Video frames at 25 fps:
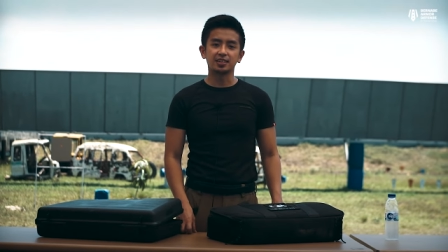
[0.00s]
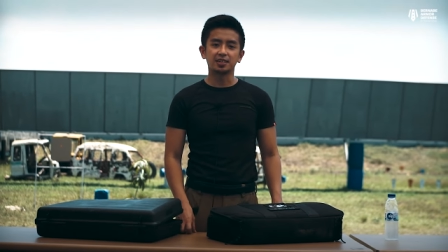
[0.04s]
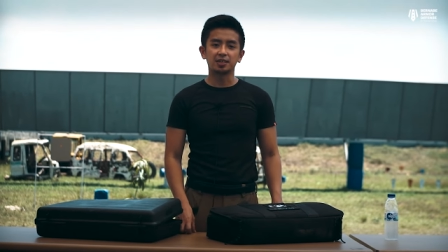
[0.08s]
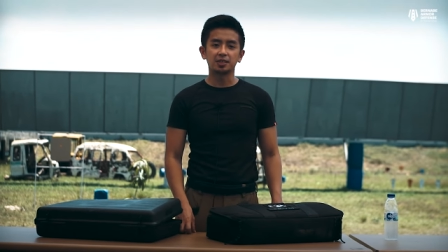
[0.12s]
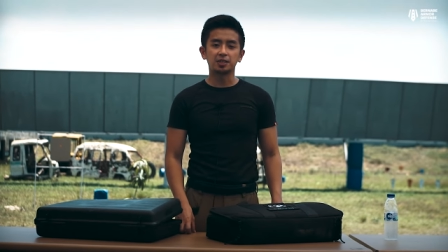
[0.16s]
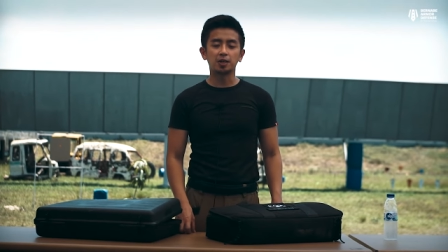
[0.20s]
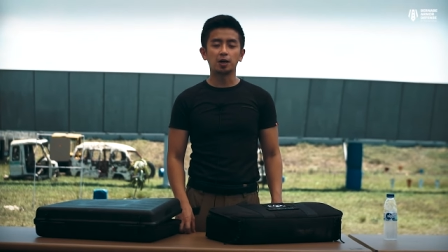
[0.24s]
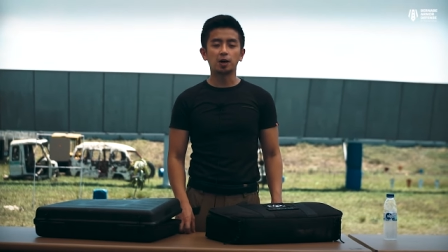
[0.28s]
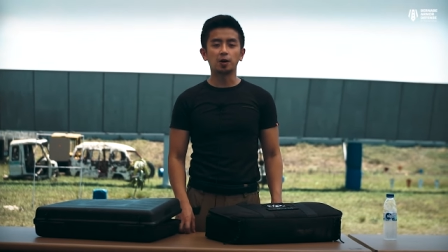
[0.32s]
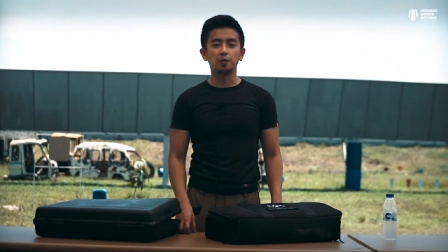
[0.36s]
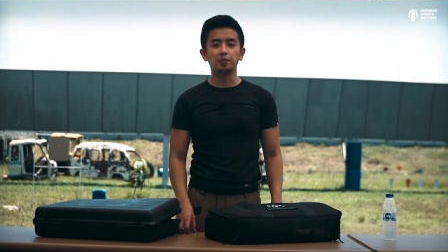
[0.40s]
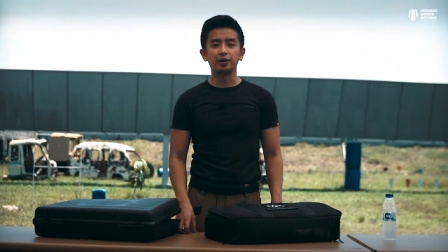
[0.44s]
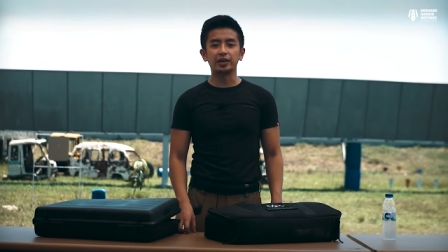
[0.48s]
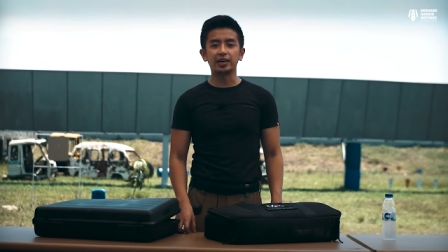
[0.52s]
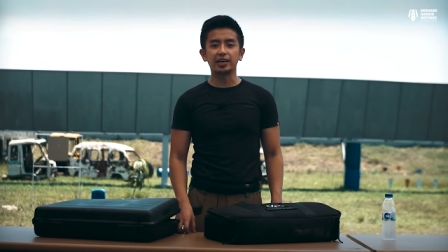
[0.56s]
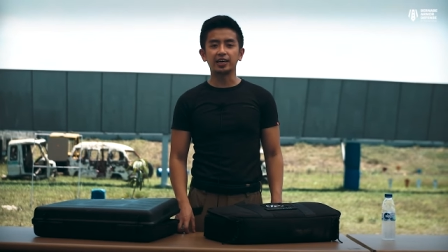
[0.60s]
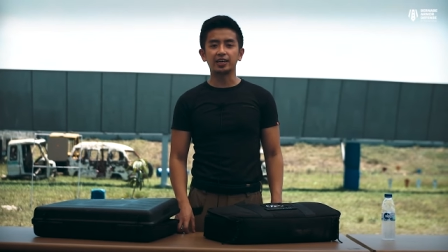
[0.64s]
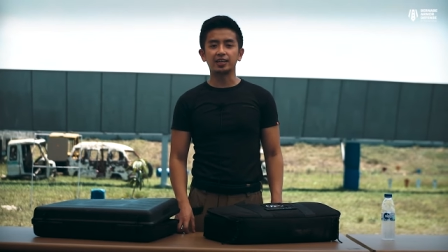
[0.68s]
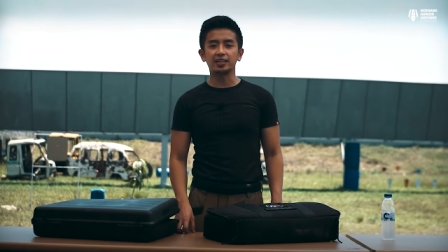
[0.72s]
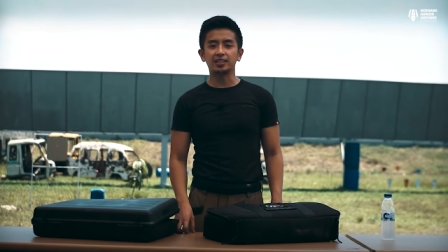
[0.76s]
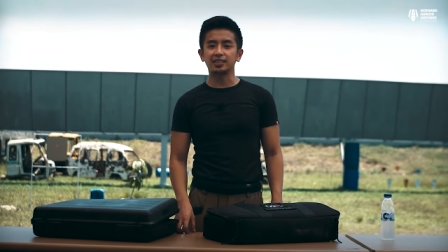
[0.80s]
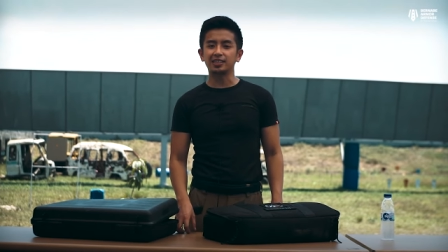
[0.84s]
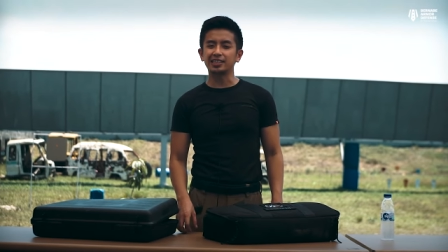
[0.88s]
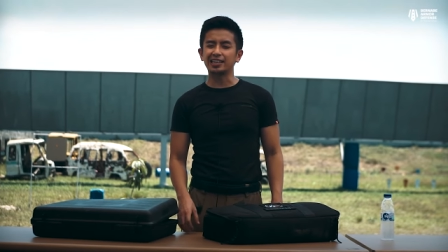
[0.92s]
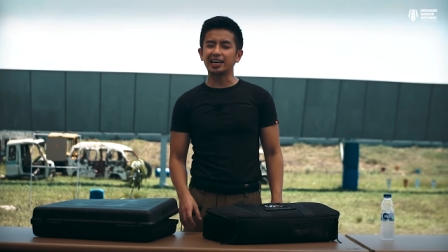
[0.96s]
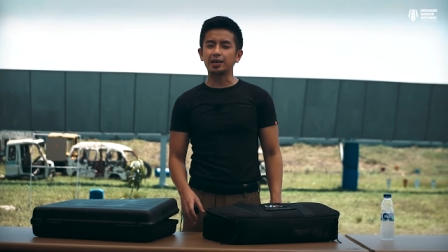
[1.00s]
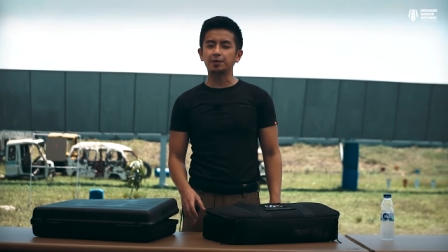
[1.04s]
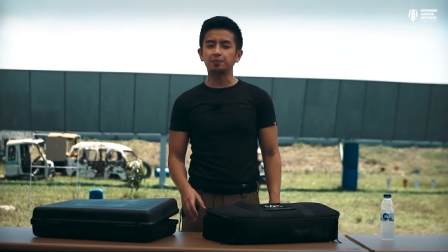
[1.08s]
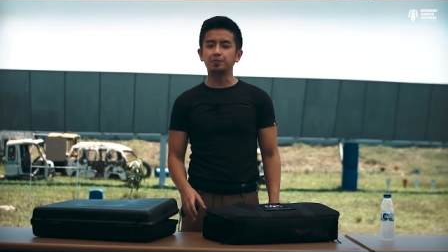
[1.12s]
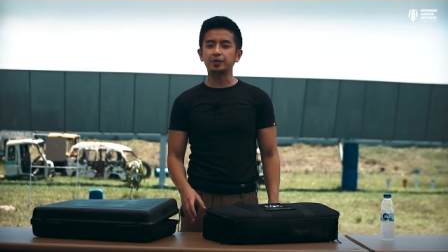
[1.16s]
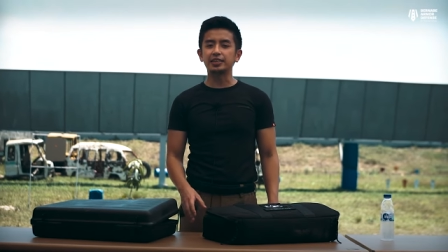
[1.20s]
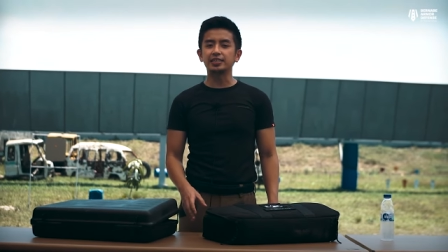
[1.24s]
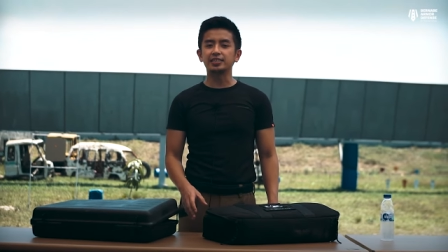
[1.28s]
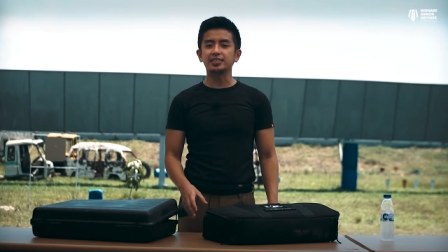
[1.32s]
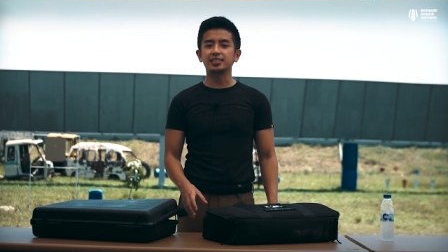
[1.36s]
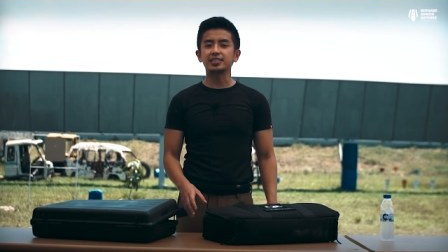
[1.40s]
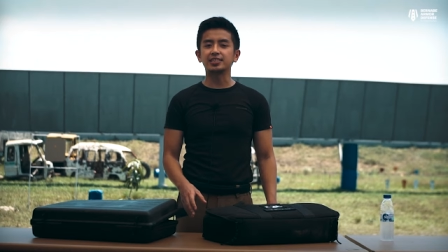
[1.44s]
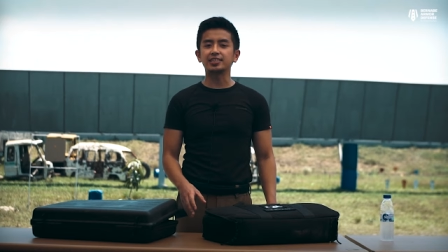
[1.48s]
come in the A P
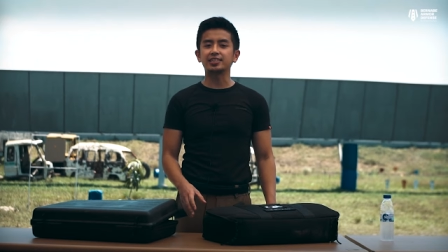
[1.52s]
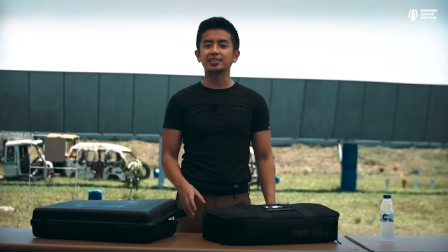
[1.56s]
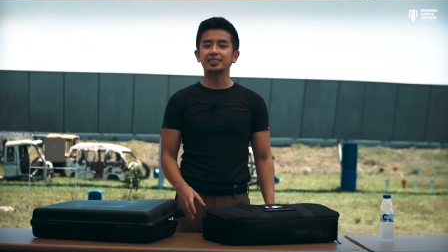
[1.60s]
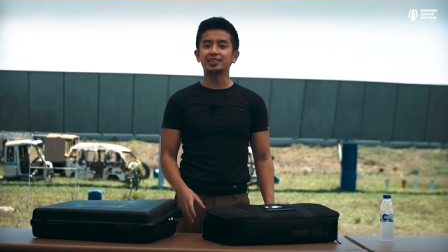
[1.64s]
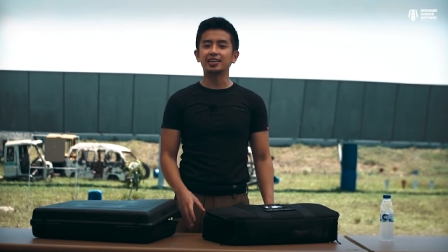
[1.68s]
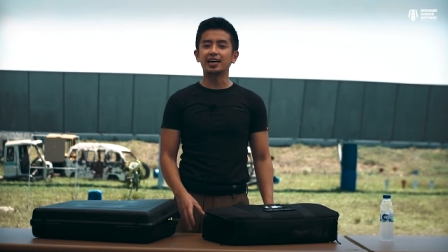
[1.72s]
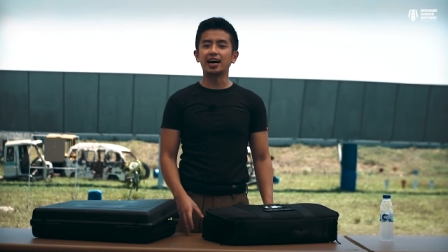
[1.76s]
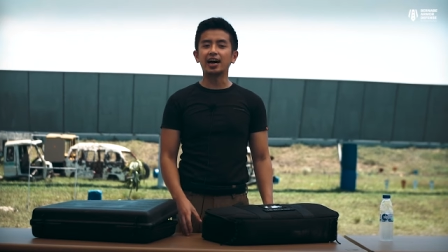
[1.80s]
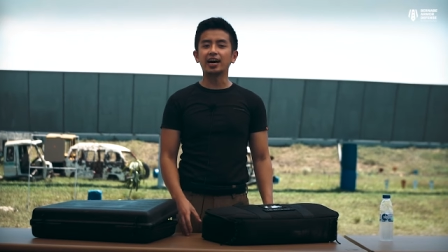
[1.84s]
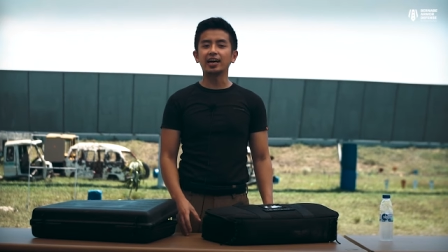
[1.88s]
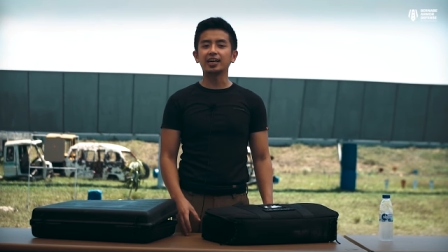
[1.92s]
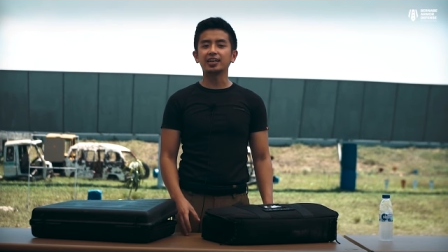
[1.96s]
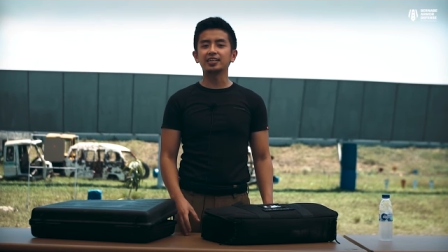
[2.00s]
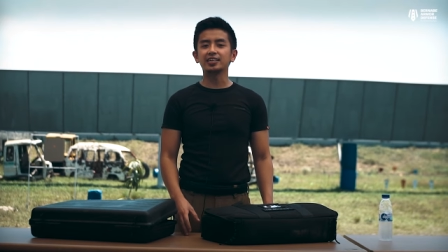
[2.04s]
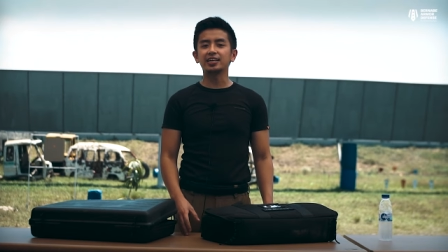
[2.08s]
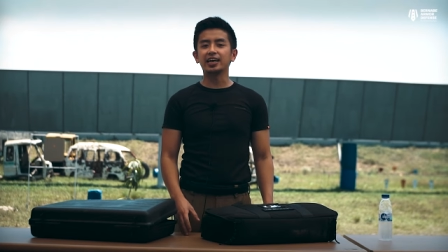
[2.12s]
C nine